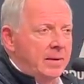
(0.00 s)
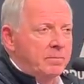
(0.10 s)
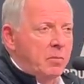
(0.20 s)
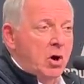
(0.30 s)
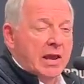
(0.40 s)

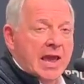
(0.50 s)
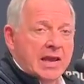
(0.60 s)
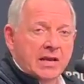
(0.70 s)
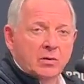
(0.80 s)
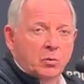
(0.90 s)
Mark
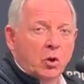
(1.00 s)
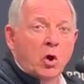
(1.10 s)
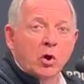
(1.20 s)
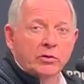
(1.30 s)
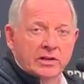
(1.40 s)
Hagan will
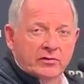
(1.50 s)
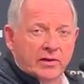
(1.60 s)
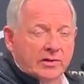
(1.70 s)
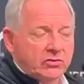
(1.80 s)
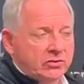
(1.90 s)
call the
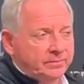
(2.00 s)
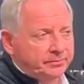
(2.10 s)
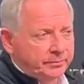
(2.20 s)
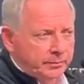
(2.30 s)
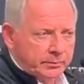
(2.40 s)
defense.
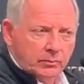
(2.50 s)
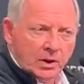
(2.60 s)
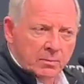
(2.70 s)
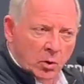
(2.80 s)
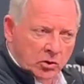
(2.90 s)

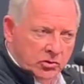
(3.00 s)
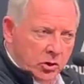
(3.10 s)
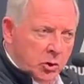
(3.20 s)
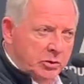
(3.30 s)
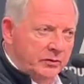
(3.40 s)
Mark's our
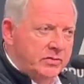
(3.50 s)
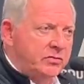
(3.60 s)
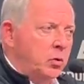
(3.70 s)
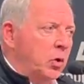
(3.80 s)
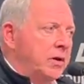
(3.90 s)

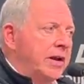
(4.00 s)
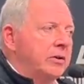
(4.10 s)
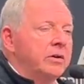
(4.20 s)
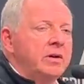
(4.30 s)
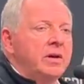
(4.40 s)
co-defensive
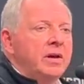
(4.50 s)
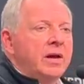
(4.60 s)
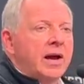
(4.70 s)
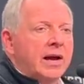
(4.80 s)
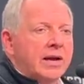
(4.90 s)
coordinator.
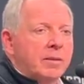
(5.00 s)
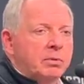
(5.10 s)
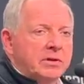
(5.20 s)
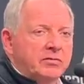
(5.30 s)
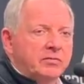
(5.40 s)
I
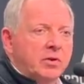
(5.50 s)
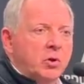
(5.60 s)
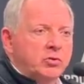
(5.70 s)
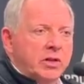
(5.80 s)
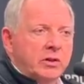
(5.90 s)
believe
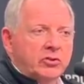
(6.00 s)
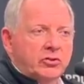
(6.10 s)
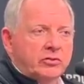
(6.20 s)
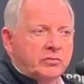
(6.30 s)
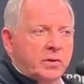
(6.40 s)
Coach
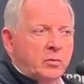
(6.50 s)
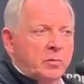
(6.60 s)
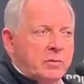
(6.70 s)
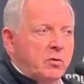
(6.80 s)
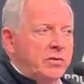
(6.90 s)
English will
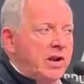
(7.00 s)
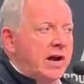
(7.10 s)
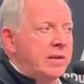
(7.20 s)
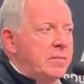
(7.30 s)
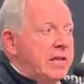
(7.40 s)
be moving
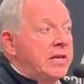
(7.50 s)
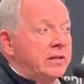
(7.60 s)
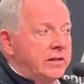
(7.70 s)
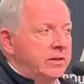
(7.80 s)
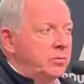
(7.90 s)
on
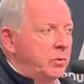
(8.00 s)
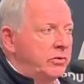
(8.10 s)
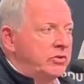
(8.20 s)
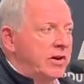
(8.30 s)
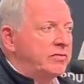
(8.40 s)
immediately
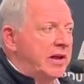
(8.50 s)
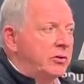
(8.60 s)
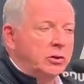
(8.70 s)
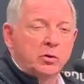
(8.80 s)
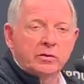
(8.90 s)
with Jeff
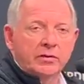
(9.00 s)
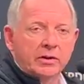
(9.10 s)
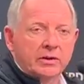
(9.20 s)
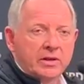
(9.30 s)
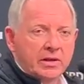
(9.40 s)
down to
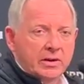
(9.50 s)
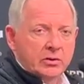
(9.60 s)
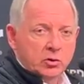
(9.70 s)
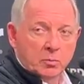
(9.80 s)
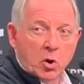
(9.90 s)
Louisville.
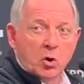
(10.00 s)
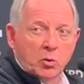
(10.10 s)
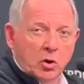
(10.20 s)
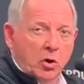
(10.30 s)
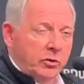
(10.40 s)
So Mark
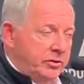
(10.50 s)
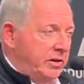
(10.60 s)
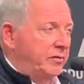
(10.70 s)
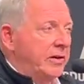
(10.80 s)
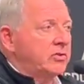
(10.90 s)
will call the
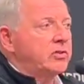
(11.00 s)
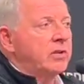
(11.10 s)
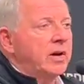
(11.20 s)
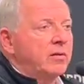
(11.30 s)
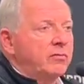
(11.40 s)
defense
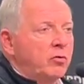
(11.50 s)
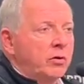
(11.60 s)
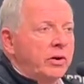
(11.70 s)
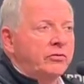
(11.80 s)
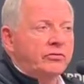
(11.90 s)

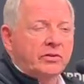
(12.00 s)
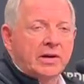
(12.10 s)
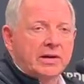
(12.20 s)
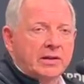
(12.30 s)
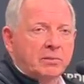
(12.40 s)
for us
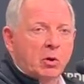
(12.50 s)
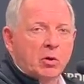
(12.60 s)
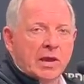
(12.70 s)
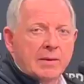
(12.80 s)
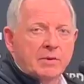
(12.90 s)
in the bowl
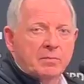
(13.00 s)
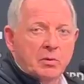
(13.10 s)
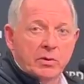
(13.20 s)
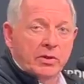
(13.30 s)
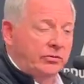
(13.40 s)
game and be
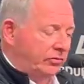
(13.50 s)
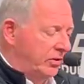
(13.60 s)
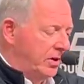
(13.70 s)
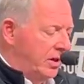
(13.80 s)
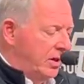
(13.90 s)
with us
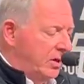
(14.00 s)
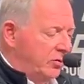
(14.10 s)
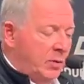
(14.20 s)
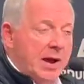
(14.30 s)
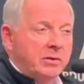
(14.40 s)

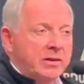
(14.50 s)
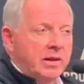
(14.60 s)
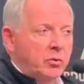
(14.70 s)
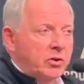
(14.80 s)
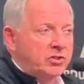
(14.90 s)
throughout,
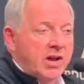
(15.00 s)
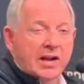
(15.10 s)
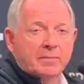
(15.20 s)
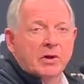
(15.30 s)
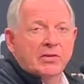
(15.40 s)
and we're
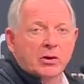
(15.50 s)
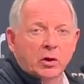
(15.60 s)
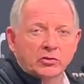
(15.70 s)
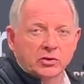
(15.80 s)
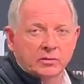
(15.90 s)
excited about that
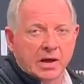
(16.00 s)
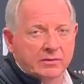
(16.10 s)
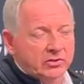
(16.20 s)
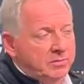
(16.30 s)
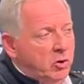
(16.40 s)
also.
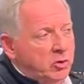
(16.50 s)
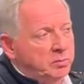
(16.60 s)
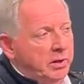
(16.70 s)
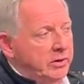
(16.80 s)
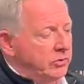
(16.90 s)
Obviously, Mark's
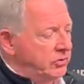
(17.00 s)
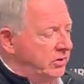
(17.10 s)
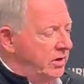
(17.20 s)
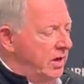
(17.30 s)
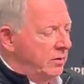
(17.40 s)

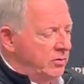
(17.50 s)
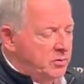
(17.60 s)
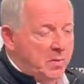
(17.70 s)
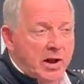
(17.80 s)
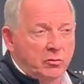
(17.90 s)
players
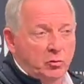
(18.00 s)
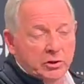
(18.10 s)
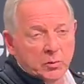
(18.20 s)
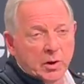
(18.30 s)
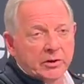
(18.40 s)
respond
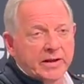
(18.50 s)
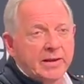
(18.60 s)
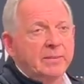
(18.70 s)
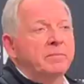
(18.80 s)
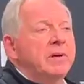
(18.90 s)
really well to
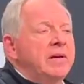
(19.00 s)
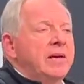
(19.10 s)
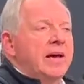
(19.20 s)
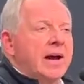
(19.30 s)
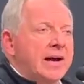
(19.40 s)
him,
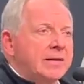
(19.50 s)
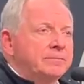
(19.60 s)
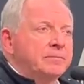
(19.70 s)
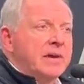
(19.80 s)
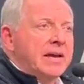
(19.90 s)

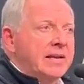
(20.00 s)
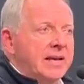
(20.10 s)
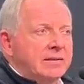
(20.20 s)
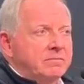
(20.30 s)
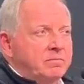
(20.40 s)

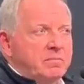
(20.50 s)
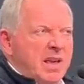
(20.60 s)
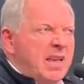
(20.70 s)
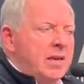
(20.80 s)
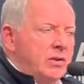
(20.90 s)
and
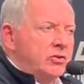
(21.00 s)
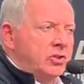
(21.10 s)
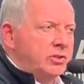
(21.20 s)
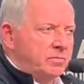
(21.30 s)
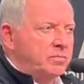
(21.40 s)

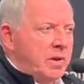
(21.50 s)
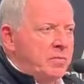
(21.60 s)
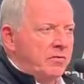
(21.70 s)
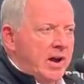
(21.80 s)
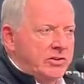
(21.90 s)
he
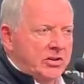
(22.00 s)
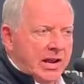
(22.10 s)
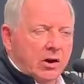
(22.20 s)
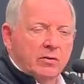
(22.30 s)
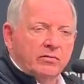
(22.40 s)
provides an
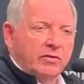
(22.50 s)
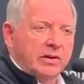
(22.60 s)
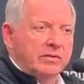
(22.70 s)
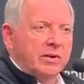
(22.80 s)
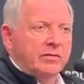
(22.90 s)
air
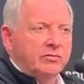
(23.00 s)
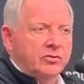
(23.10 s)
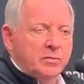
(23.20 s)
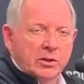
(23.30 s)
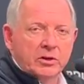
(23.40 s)
of
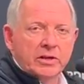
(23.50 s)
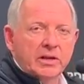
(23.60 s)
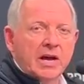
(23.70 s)
stability and